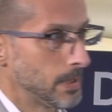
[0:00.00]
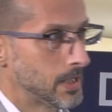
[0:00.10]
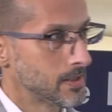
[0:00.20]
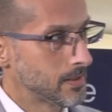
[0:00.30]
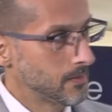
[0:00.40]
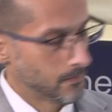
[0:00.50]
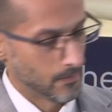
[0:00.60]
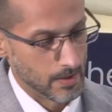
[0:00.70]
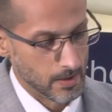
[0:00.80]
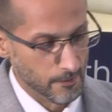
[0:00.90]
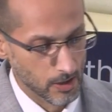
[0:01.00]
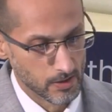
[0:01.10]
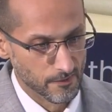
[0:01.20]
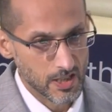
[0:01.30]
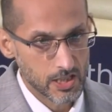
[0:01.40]
because the field
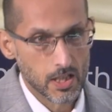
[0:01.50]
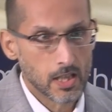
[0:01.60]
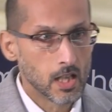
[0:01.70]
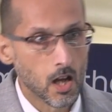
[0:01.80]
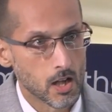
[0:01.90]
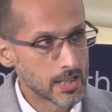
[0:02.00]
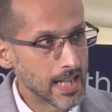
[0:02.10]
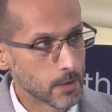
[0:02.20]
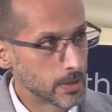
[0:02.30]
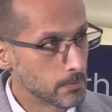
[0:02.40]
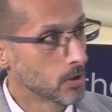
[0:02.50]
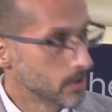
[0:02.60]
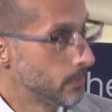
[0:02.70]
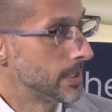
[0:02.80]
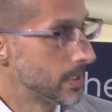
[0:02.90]
of vision and large language
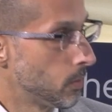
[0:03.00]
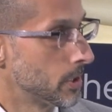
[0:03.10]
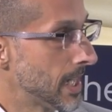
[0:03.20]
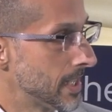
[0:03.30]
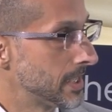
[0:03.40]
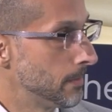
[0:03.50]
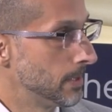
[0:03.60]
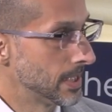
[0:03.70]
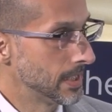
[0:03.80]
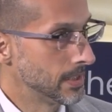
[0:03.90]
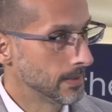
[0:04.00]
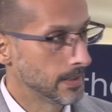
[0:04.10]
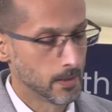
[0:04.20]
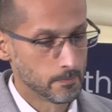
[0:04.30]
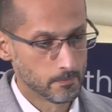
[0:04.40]
models, which is what ChatGPT
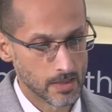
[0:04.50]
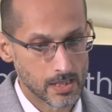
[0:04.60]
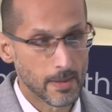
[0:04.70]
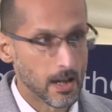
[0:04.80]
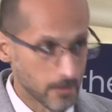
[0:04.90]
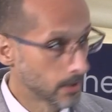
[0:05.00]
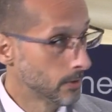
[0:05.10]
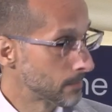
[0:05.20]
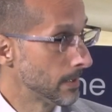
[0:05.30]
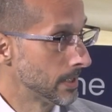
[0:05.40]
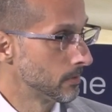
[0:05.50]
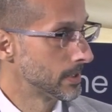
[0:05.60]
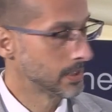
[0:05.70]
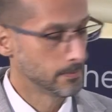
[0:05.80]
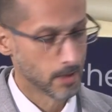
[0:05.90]
is about, and I'm going to explain all
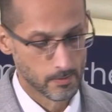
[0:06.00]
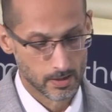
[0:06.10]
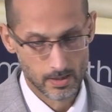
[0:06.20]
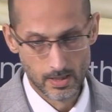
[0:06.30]
this in a moment,